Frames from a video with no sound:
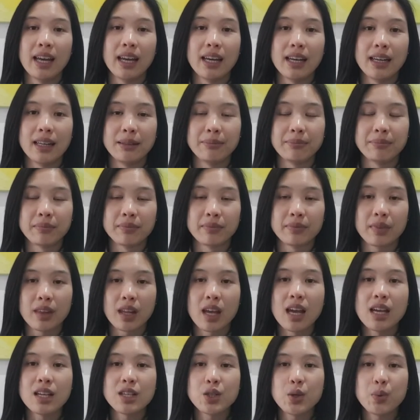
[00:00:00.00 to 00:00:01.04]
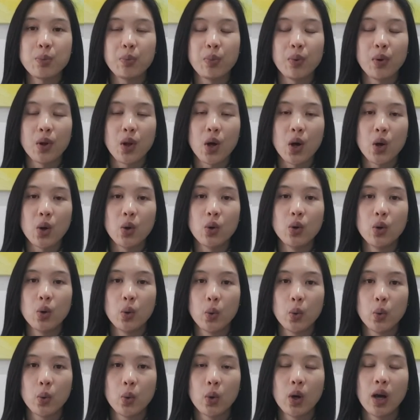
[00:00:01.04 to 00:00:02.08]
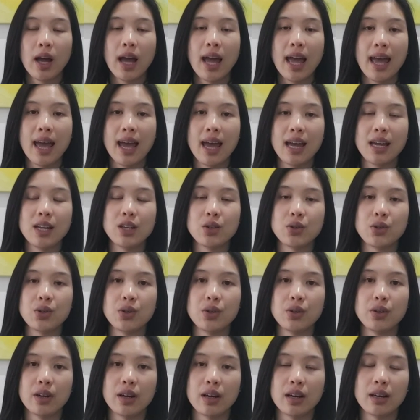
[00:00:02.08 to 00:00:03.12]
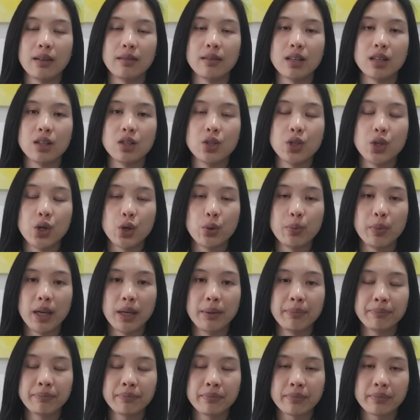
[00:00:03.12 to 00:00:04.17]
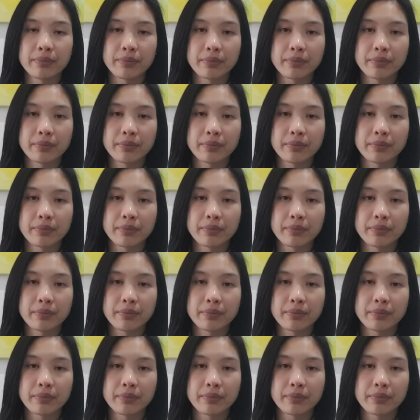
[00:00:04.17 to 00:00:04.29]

And as you blow air into the tubing,